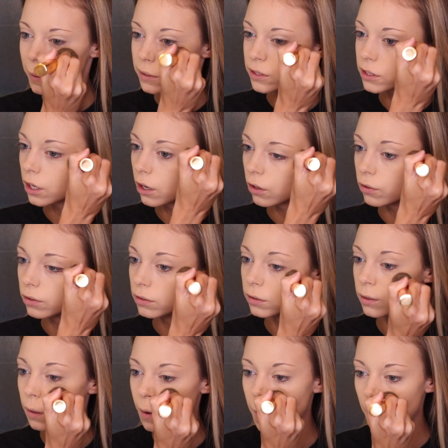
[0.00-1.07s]
So
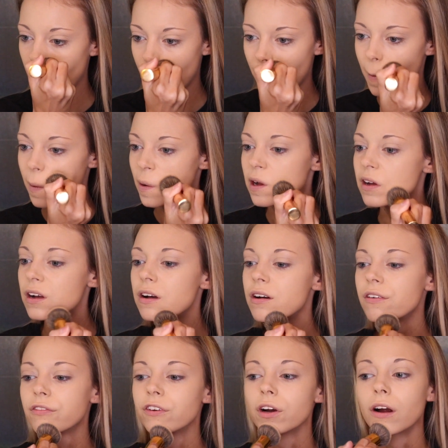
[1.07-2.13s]

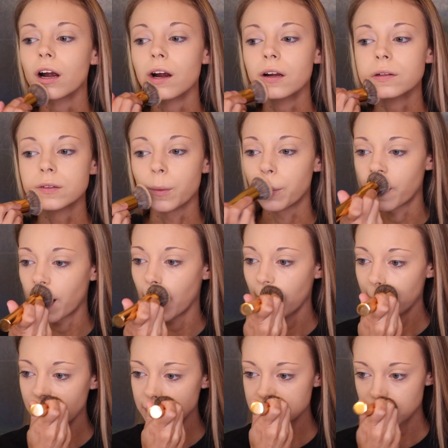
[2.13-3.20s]
for the
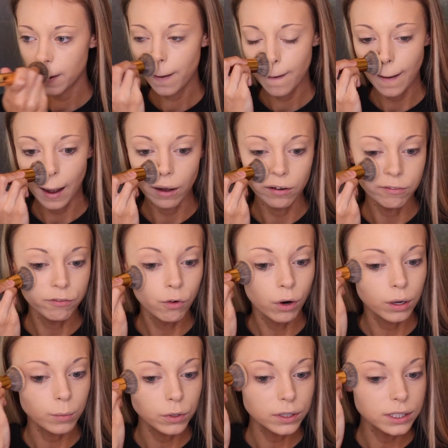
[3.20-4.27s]
price, how
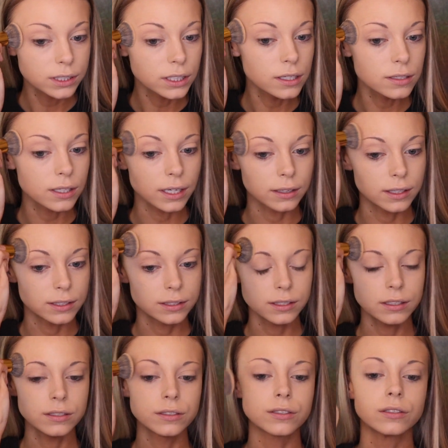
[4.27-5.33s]
affordable this is, like this
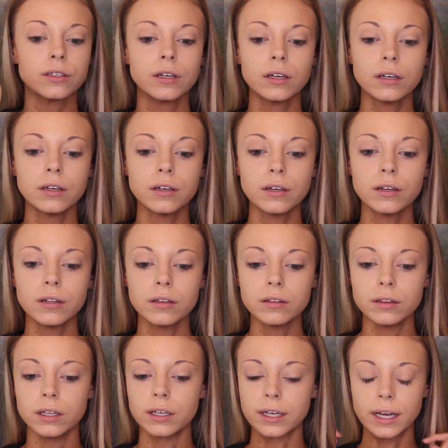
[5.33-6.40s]
is
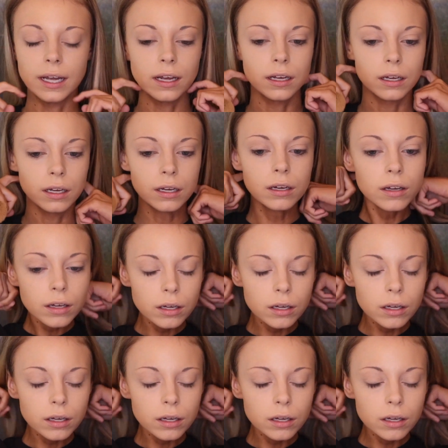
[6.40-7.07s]
looking